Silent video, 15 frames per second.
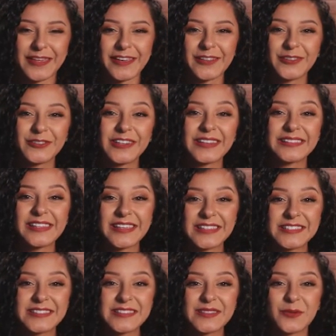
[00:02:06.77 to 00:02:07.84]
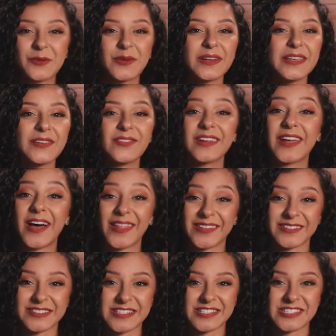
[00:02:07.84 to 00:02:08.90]
including lists or even
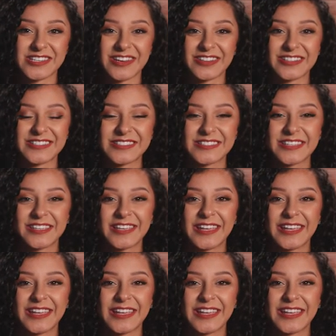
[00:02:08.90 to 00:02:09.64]
other dictionaries.